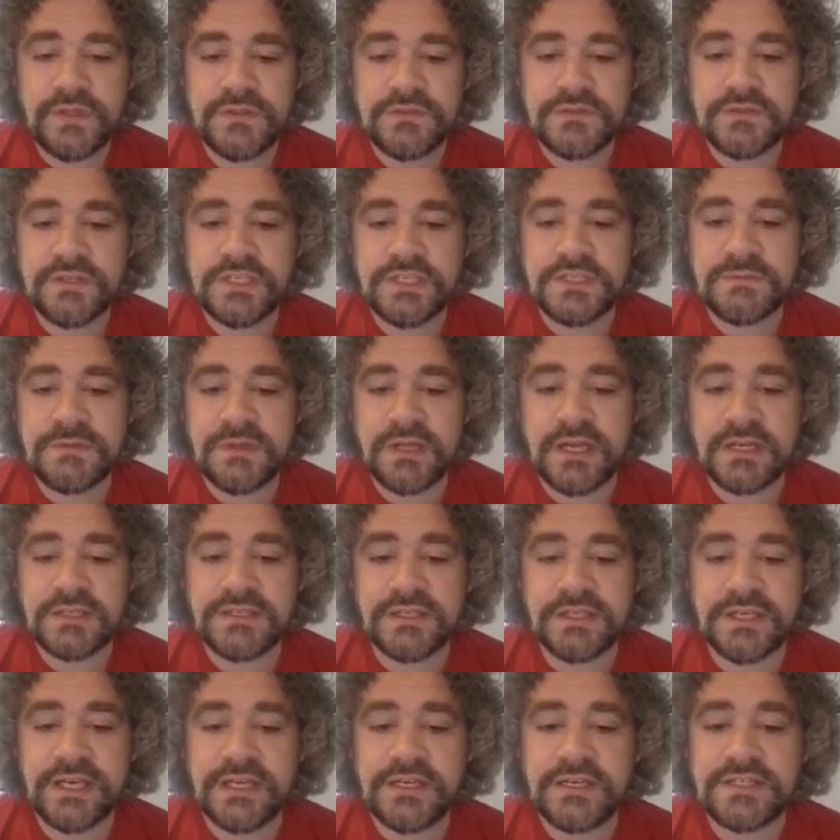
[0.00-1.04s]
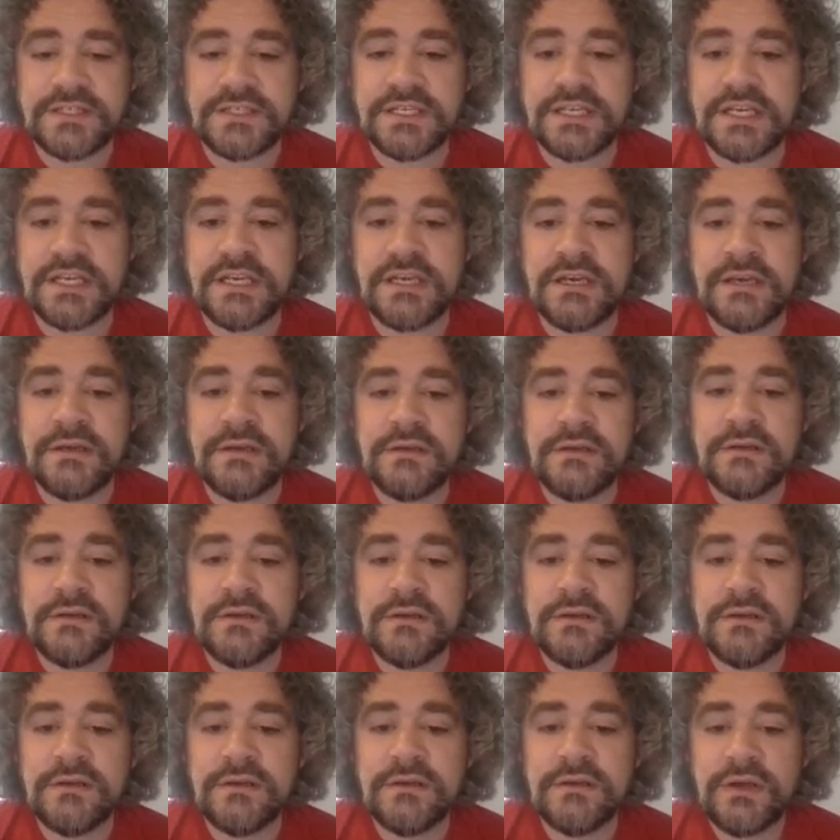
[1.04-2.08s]
So these blocks allow you to see,
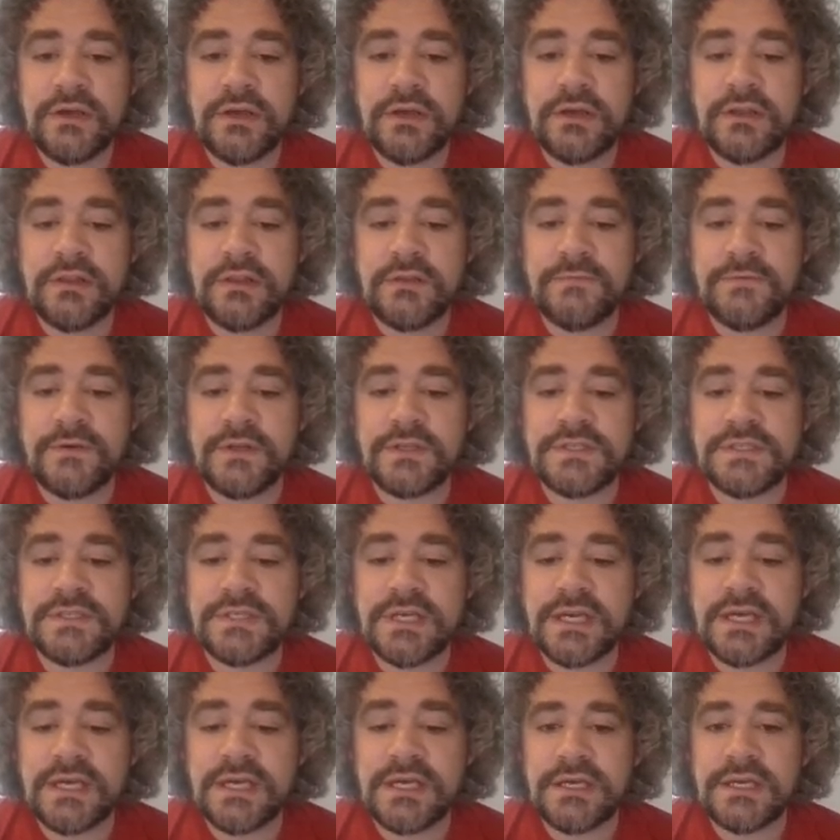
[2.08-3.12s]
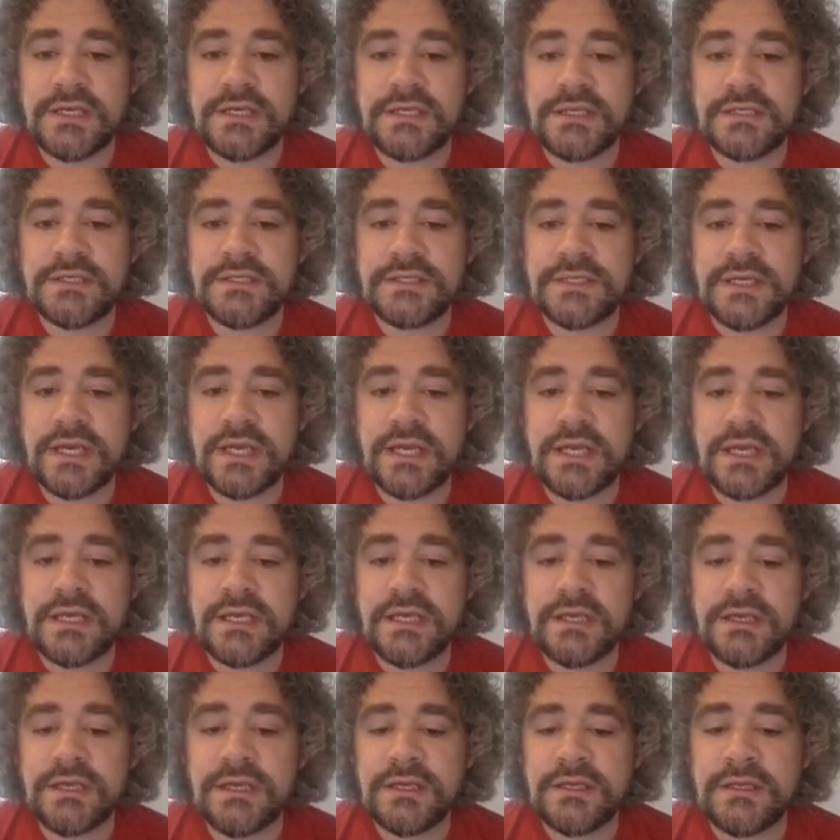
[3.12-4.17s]
uh, the font size
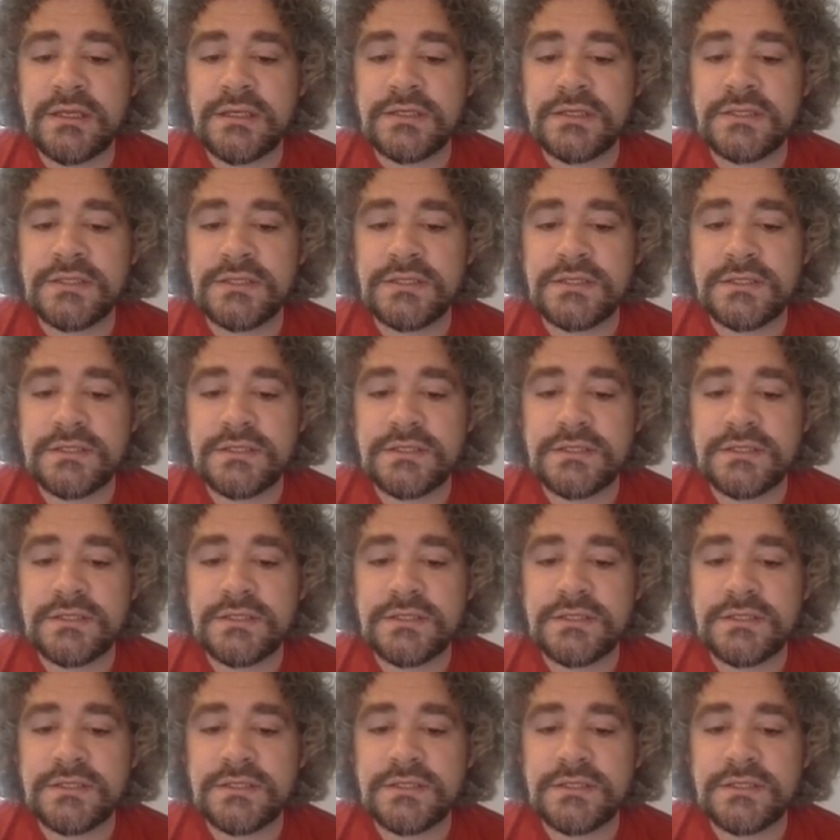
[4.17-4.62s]
and